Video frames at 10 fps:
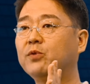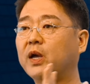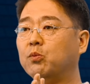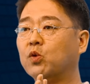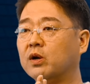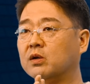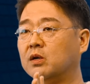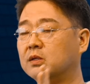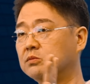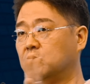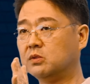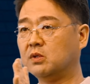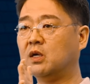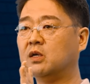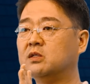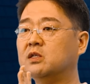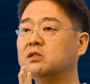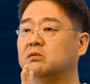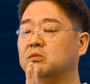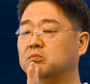Framework,
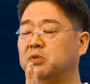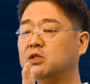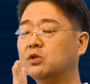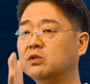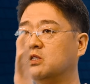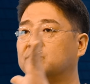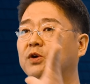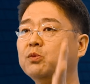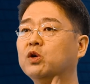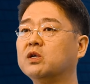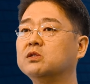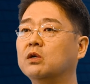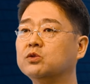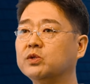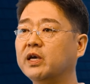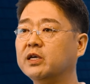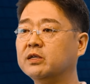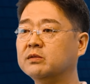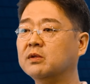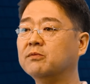this framework is also
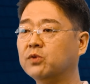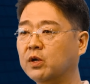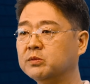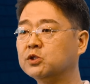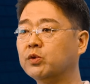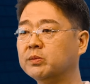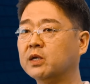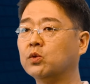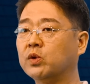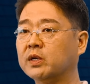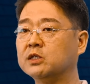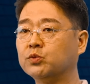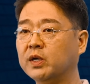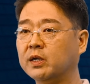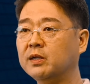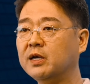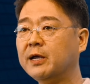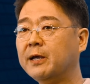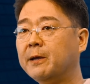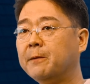taken from scrum.org as well.
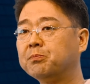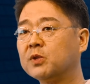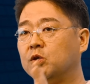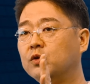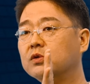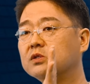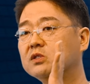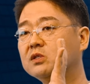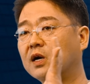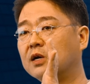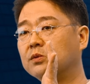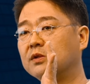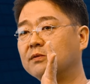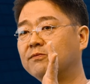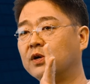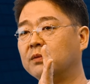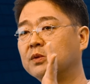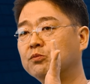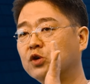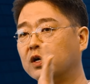You start from
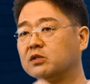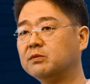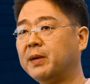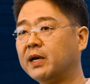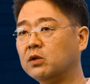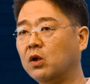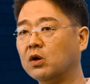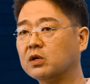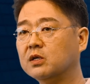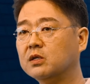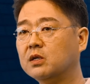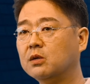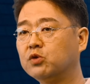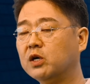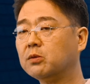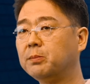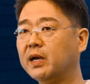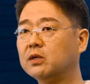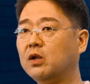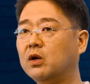product backlog. Product
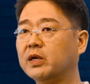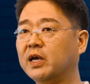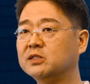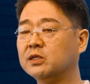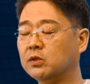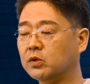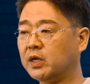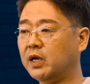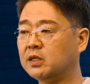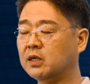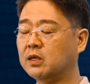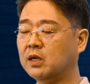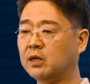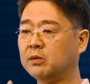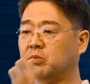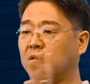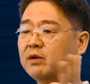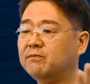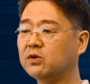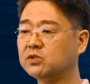backlog as in, there
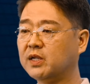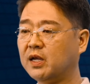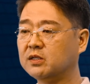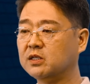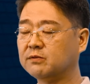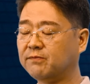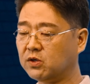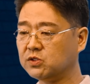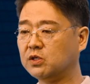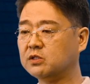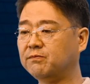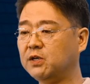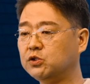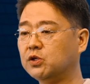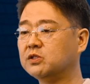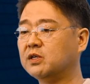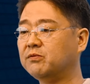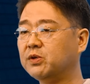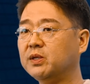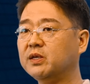are functionalities, functions, features, and
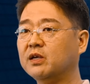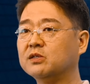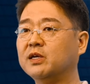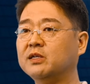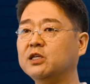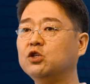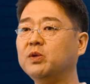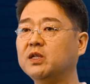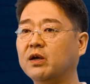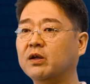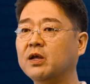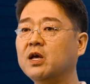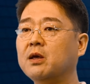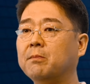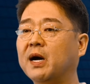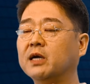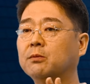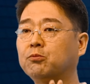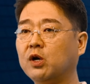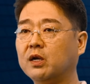everything else that need to be done by
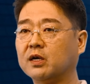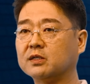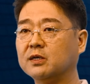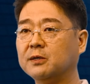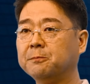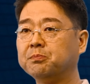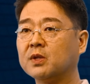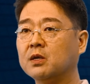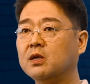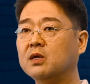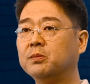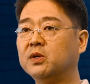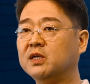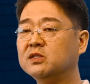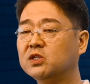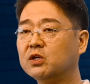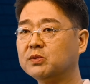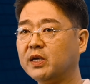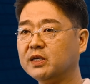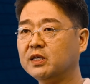the product. But instead
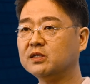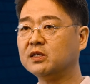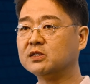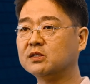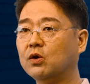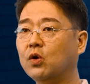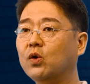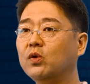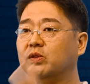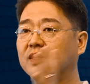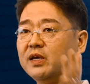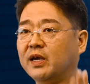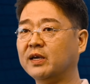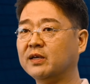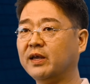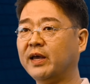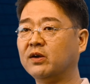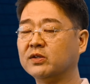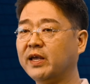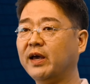of taking this whole thing and
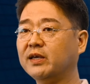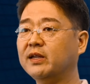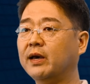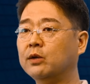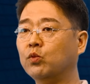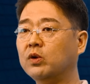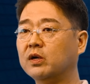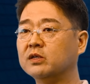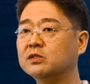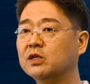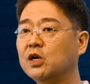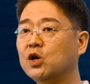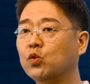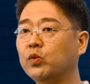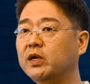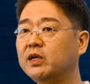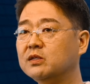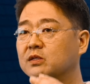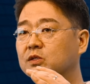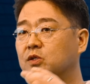attack it at once,
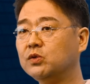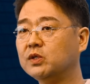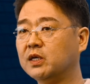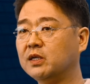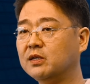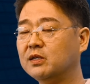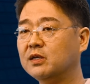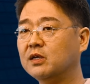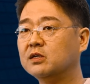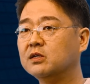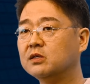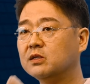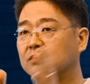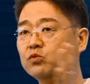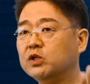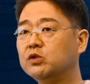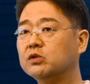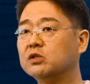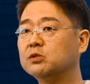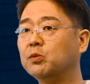we took
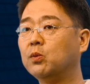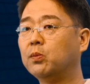the small